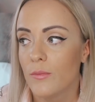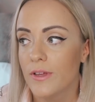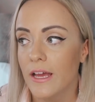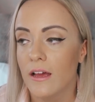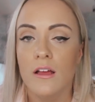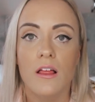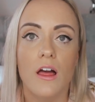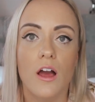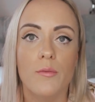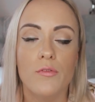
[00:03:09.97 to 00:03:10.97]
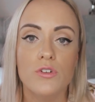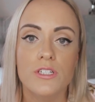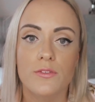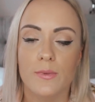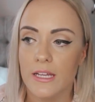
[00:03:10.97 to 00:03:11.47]
But yeah,
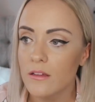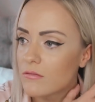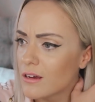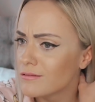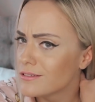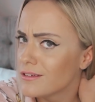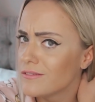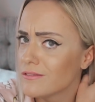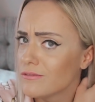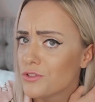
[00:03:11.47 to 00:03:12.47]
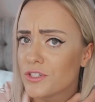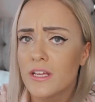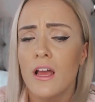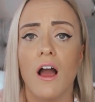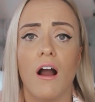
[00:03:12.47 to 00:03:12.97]
unfortunately for me, well, I don't know if it's unfortunately,